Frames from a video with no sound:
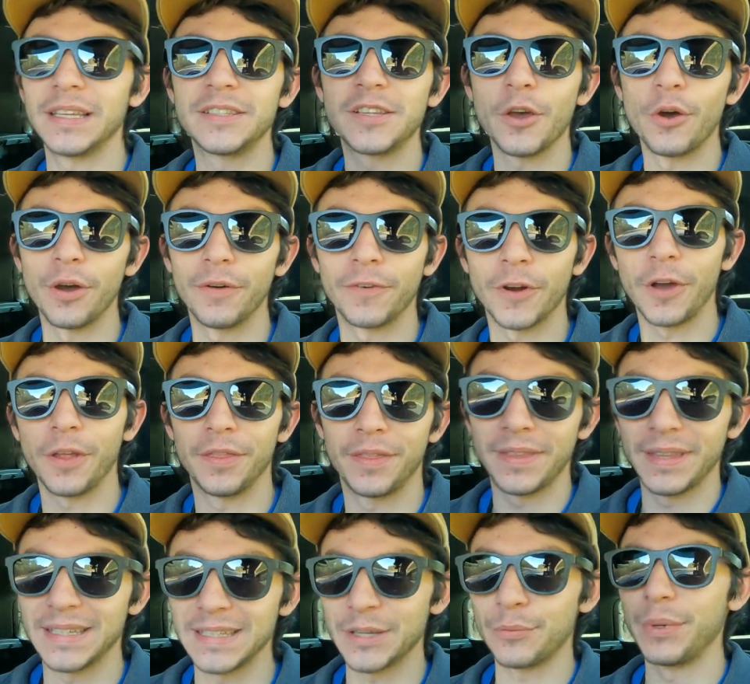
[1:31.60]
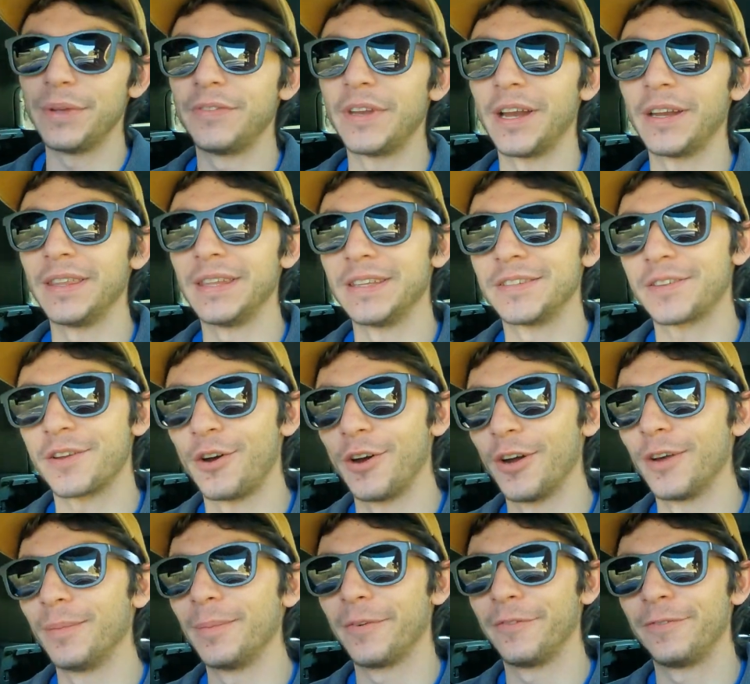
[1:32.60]
So let's go over all the things that we've done to this
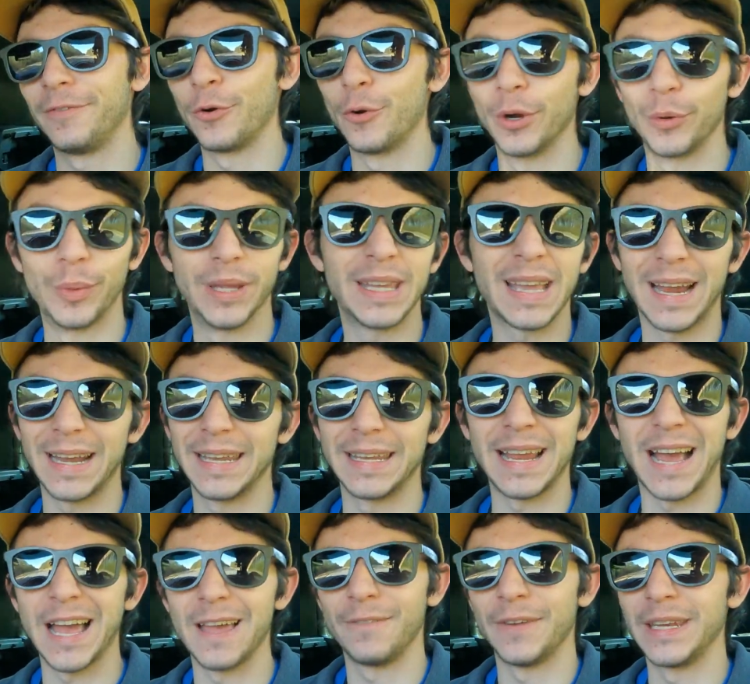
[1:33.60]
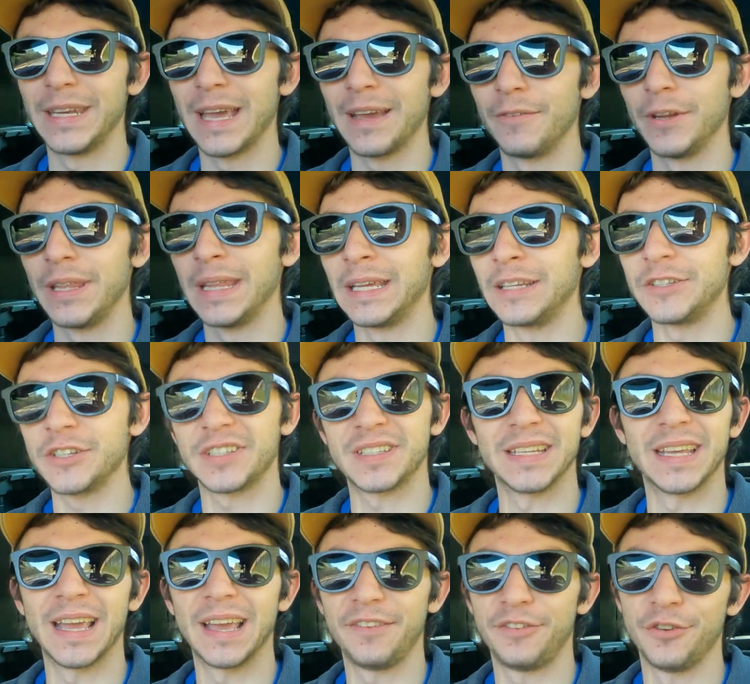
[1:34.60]
car before we kind of dive into everything,
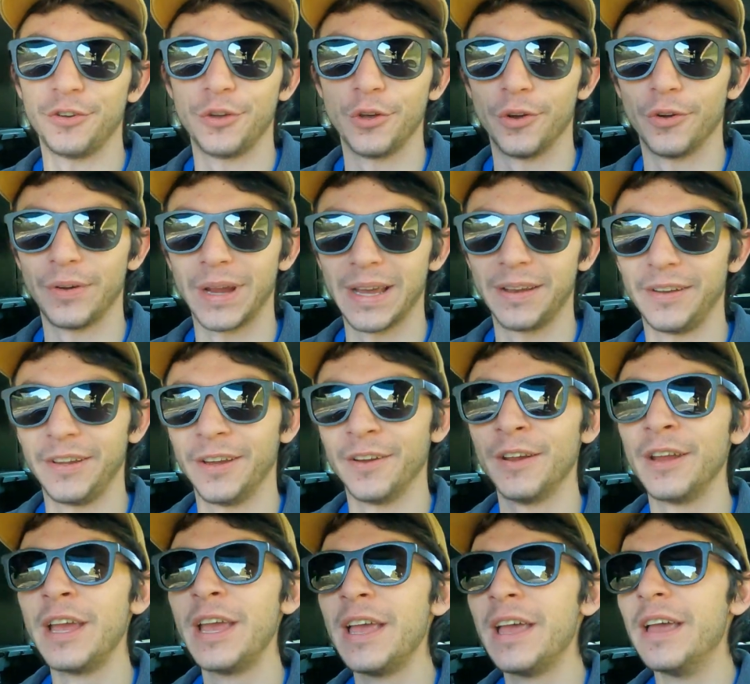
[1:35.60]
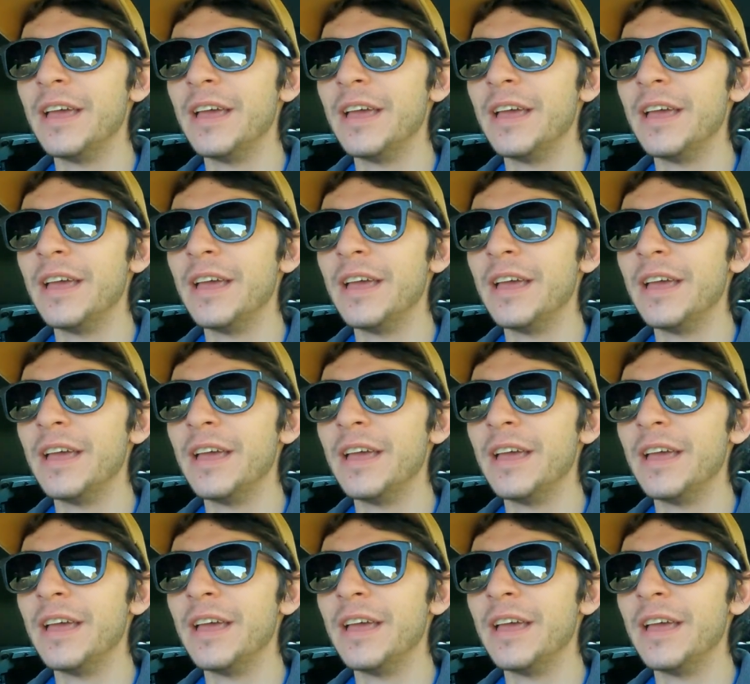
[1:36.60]
just in case you're new around here.